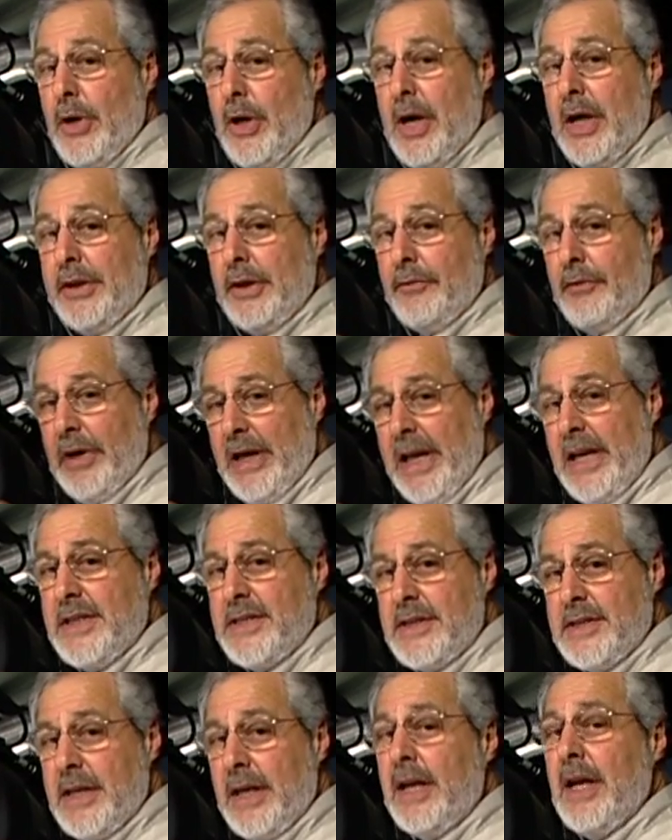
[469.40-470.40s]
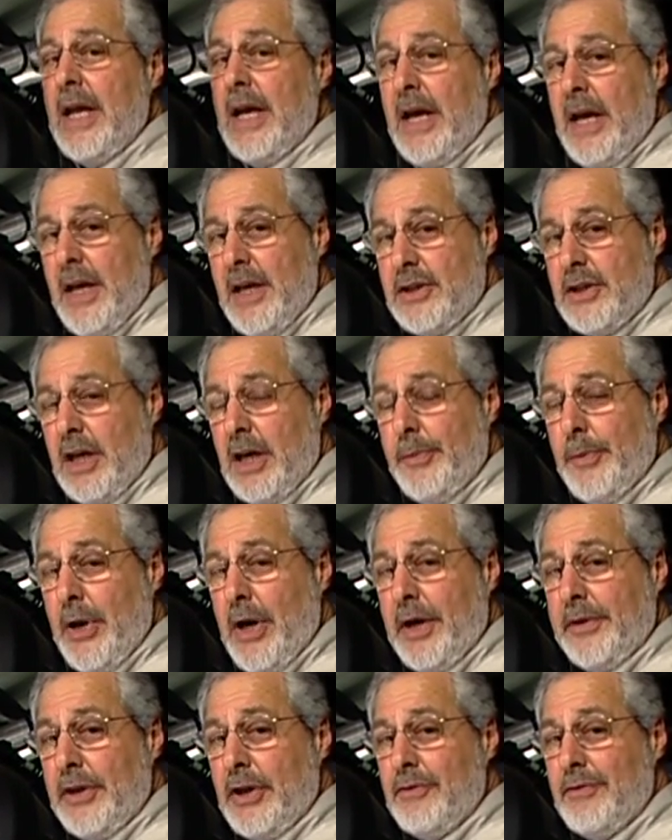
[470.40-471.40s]
on that releases it is going to be
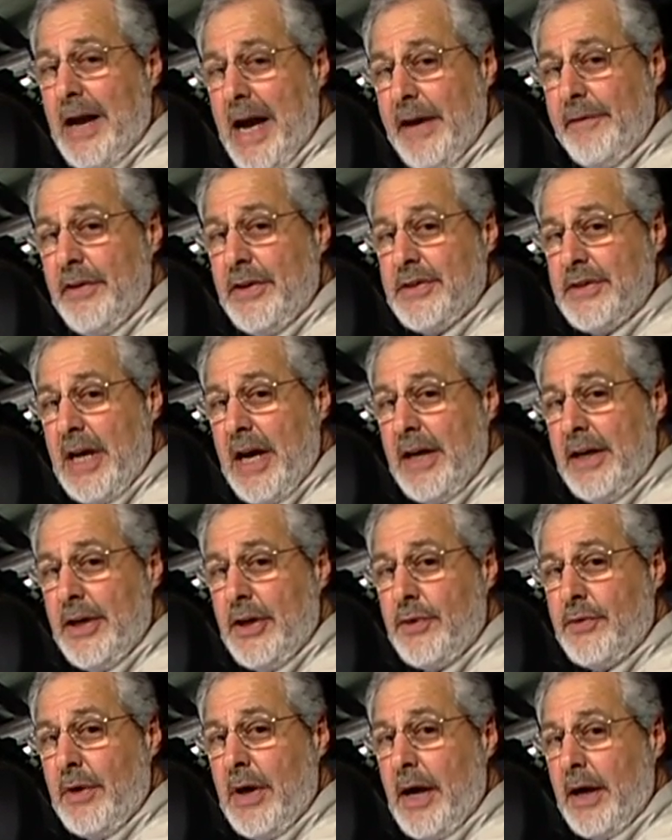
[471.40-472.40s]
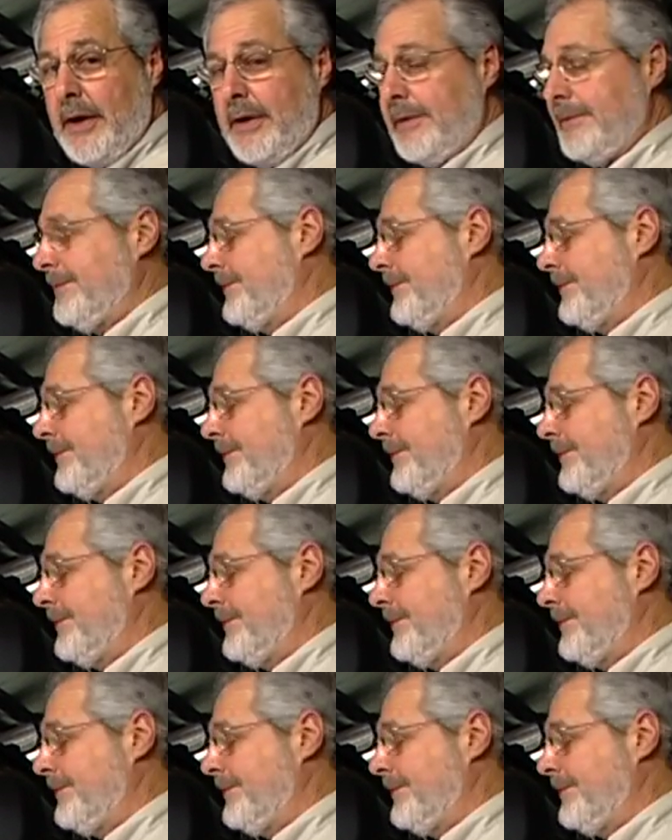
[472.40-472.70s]
on the driver's side of the truck.